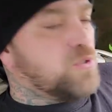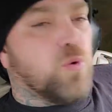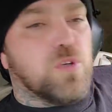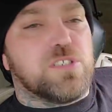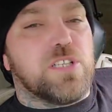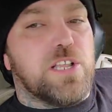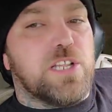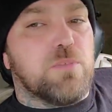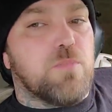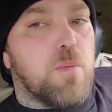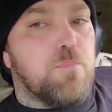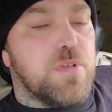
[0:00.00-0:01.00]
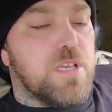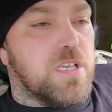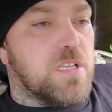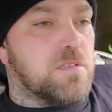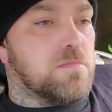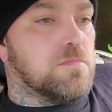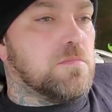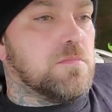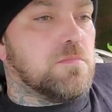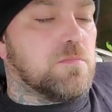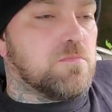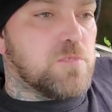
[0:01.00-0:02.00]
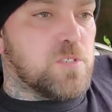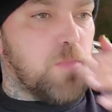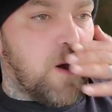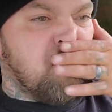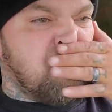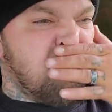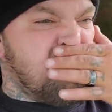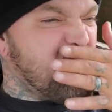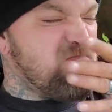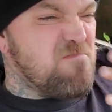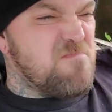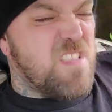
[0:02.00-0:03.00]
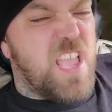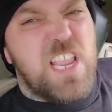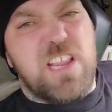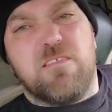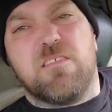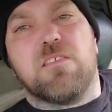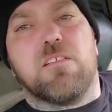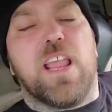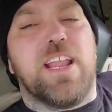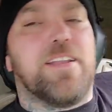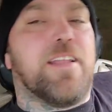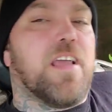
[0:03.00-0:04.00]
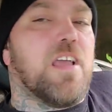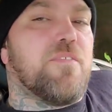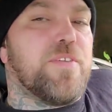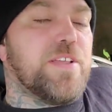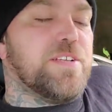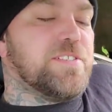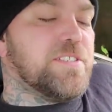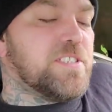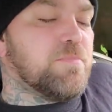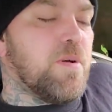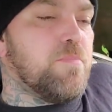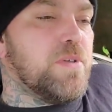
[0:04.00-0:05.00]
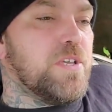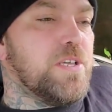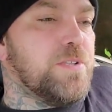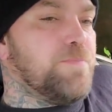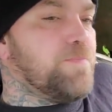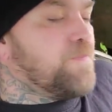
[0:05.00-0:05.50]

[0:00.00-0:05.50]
towards the end of my bid. It was about eight and a half years into my bid.